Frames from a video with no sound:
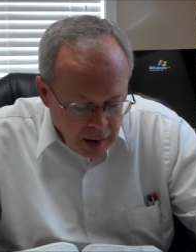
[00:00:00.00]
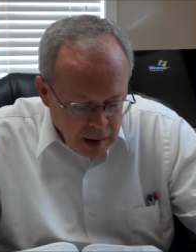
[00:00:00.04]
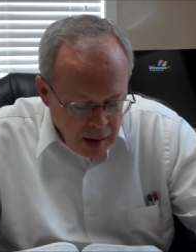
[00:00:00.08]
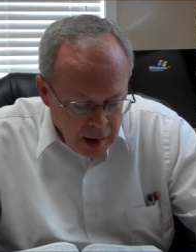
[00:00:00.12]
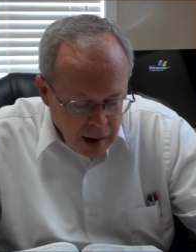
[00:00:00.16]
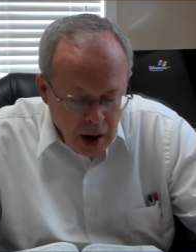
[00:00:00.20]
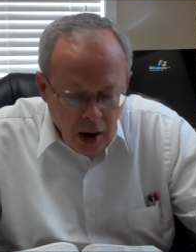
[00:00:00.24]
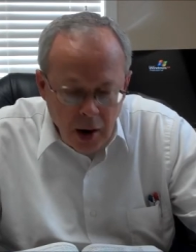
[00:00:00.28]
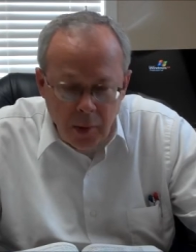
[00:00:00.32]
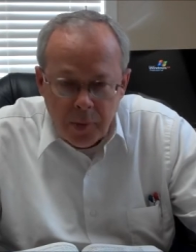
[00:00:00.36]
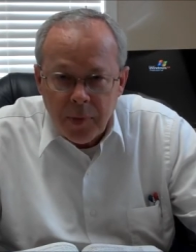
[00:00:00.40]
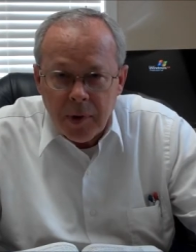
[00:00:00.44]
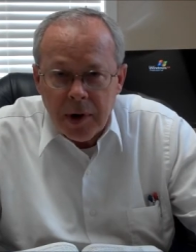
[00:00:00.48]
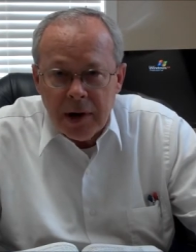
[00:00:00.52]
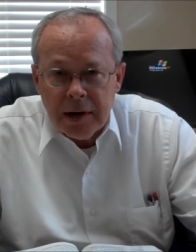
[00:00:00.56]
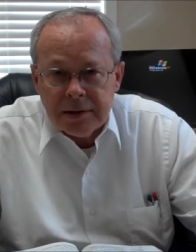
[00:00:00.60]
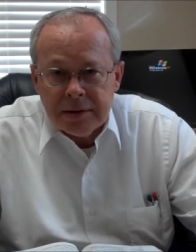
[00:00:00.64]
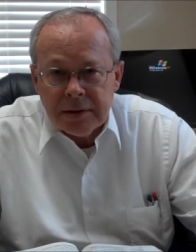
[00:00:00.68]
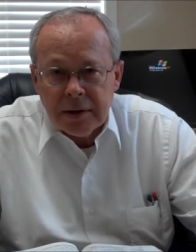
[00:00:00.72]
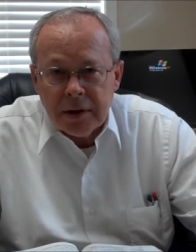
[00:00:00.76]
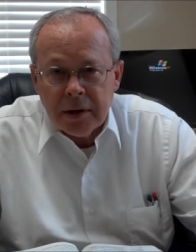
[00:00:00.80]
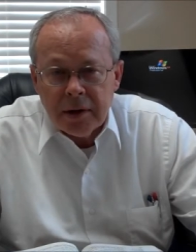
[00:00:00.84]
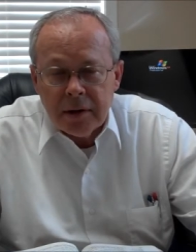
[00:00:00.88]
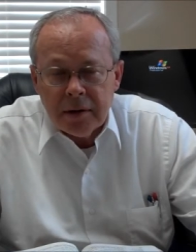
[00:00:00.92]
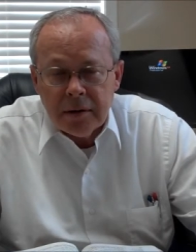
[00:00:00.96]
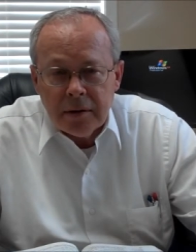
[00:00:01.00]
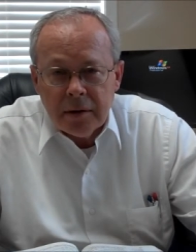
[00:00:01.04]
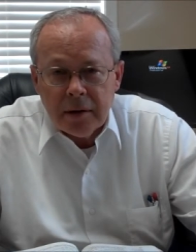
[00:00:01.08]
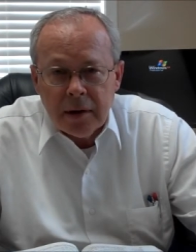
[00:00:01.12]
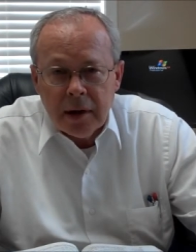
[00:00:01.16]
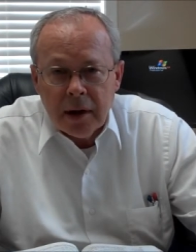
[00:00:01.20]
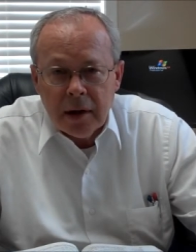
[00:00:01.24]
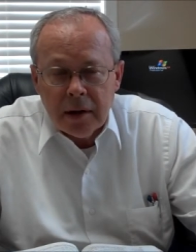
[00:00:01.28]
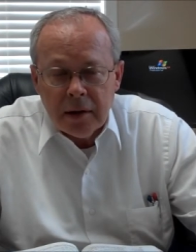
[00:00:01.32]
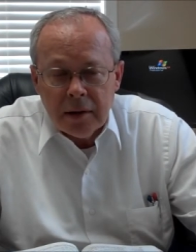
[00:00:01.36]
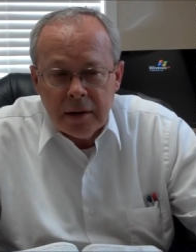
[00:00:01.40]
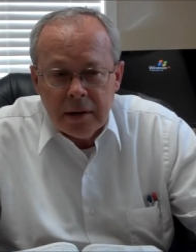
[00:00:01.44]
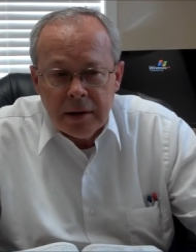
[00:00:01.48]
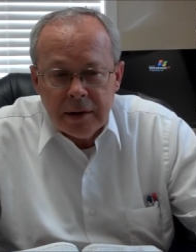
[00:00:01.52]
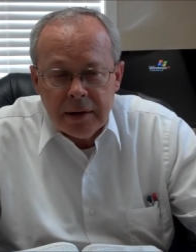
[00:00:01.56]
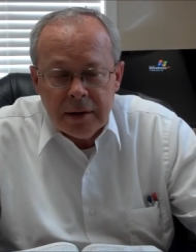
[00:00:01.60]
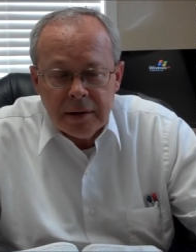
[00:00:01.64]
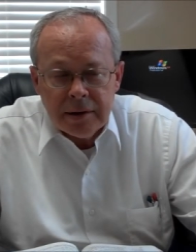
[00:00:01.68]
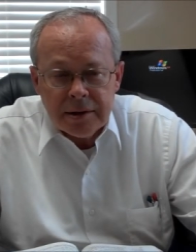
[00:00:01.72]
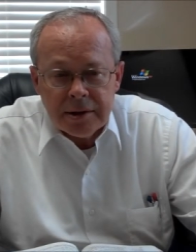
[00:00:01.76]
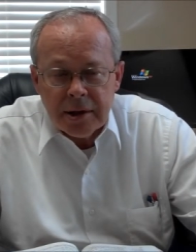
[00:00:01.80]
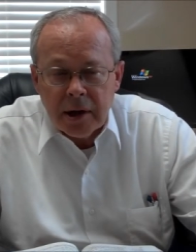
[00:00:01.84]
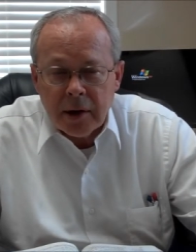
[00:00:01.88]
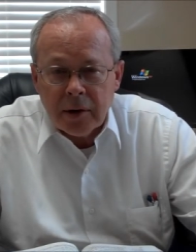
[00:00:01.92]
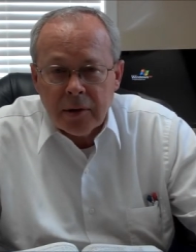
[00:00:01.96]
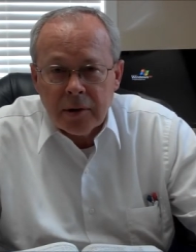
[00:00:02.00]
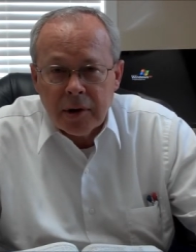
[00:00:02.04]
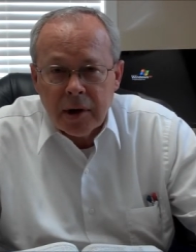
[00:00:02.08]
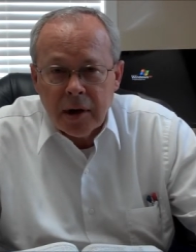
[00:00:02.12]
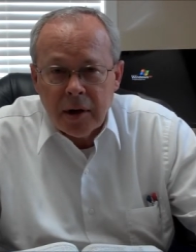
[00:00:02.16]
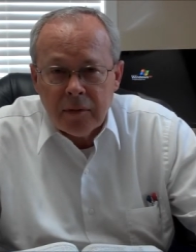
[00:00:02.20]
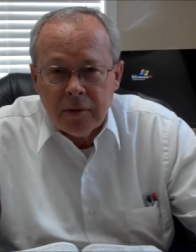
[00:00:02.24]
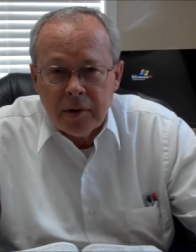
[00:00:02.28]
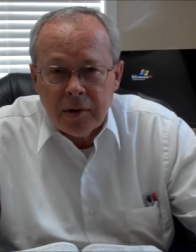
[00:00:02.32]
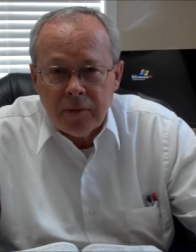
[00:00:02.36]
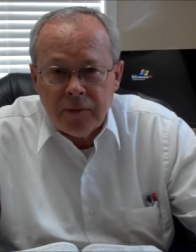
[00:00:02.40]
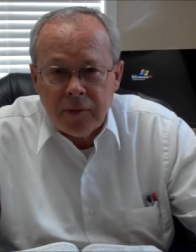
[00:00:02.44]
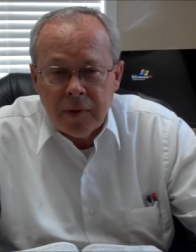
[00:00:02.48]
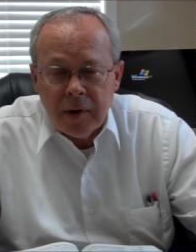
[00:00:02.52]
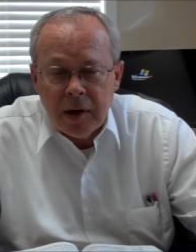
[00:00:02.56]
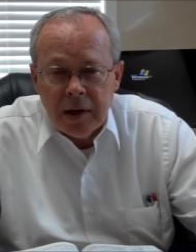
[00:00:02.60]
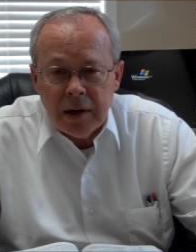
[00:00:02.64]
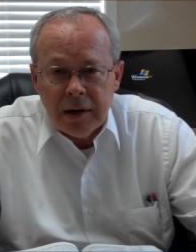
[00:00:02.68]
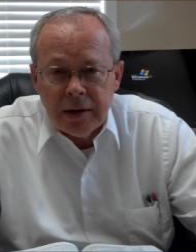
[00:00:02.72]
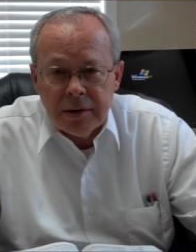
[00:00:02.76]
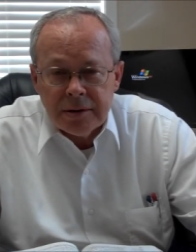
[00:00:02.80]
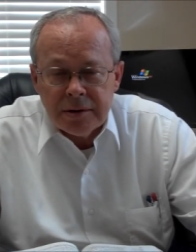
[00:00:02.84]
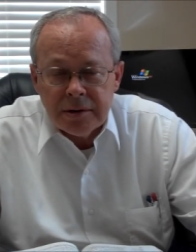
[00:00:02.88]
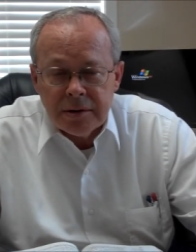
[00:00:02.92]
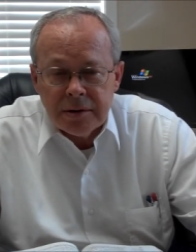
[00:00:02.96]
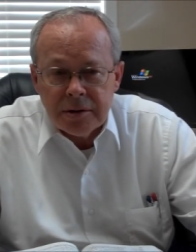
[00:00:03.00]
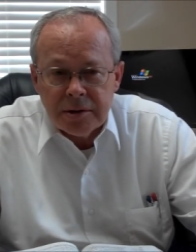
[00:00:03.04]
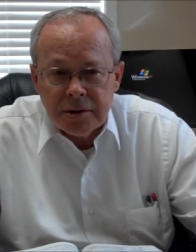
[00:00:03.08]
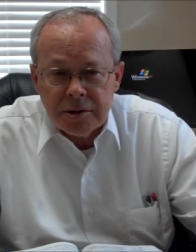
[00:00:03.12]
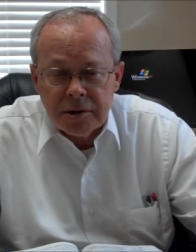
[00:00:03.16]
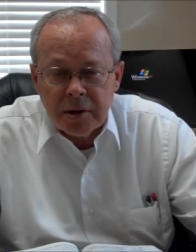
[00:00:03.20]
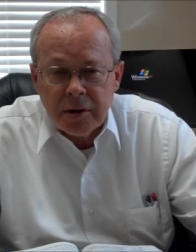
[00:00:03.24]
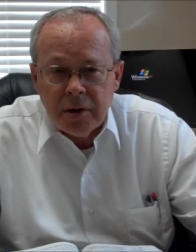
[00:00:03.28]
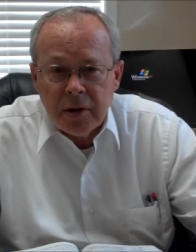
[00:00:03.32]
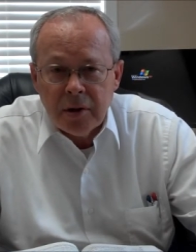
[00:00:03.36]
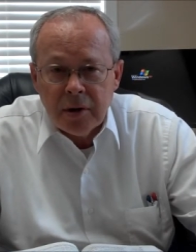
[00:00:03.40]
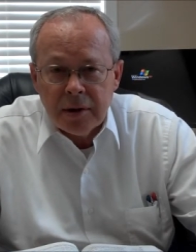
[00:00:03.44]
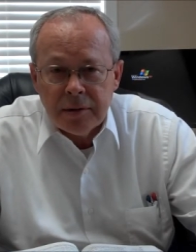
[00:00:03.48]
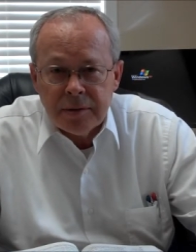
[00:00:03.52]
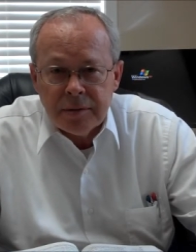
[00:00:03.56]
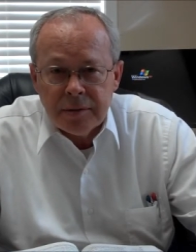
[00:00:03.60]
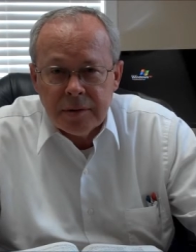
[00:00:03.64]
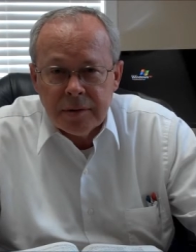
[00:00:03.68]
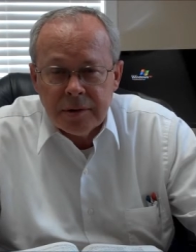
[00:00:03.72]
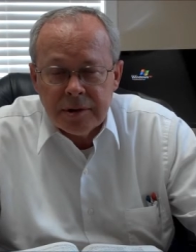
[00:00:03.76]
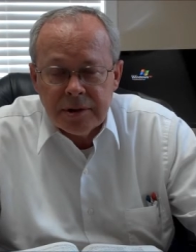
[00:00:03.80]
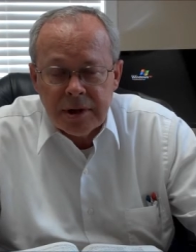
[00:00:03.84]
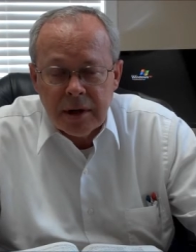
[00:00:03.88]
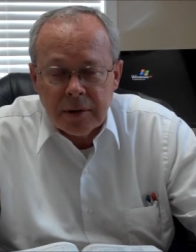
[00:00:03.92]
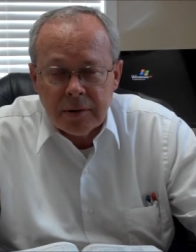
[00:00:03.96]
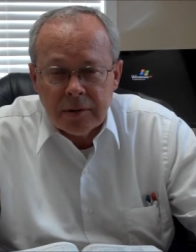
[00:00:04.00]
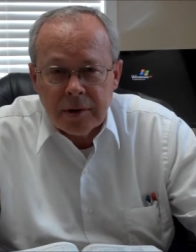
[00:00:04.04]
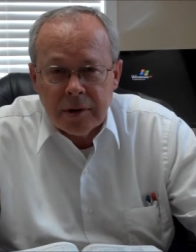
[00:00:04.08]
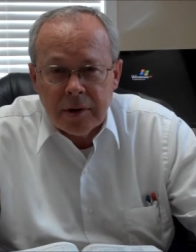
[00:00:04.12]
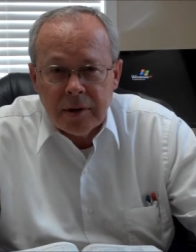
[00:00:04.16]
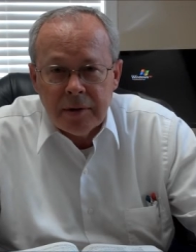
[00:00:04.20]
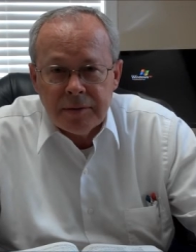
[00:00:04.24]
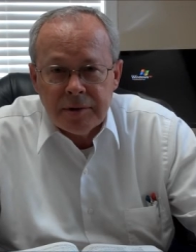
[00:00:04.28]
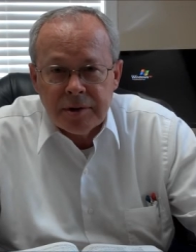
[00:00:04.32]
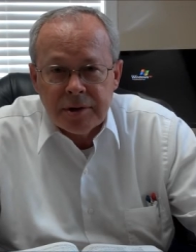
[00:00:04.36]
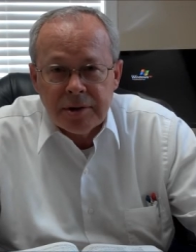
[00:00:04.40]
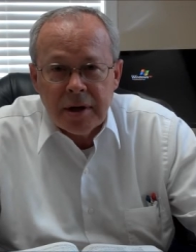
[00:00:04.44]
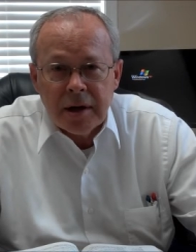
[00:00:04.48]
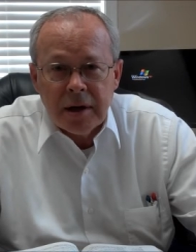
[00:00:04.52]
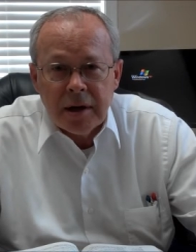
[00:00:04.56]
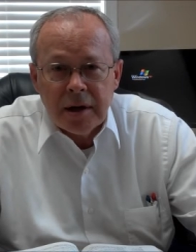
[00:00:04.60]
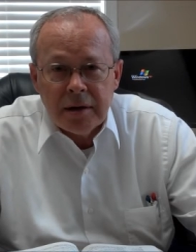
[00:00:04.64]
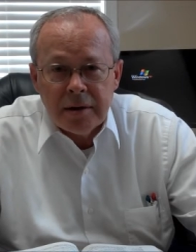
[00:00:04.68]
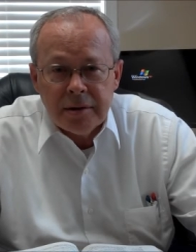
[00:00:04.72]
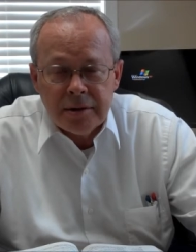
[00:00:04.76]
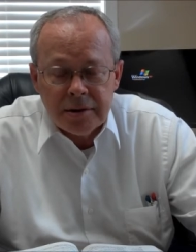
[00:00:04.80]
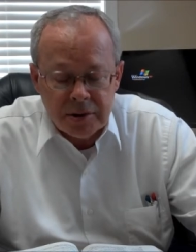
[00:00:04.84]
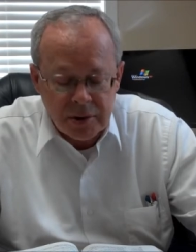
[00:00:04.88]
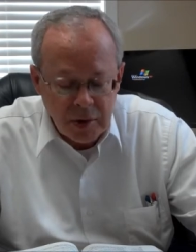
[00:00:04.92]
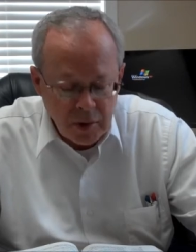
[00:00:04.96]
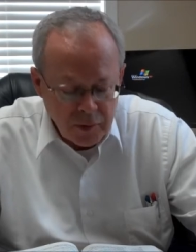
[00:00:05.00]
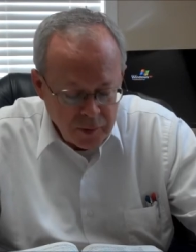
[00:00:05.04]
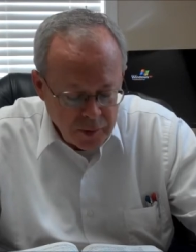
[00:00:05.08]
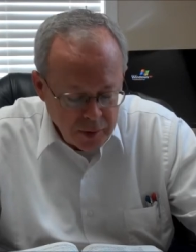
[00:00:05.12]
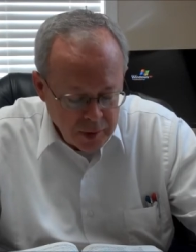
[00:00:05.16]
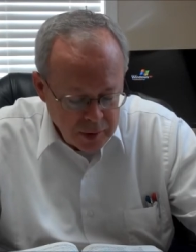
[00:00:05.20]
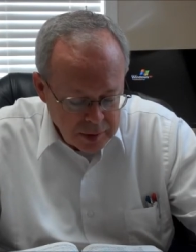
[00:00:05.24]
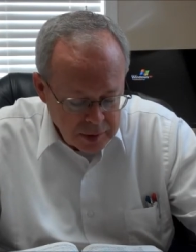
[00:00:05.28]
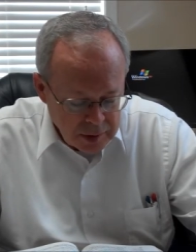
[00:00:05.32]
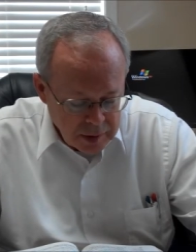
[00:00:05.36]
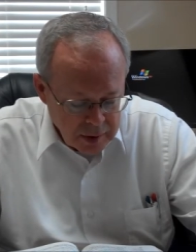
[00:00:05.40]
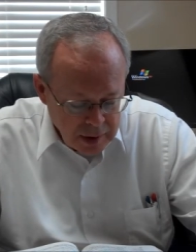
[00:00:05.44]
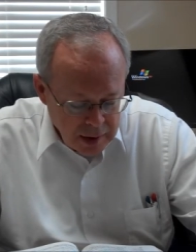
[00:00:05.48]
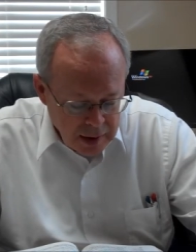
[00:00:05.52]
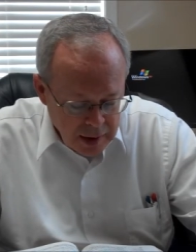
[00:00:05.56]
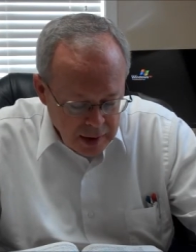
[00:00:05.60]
Our President and the Secretary of Defense and the Security, Secretary of State and so forth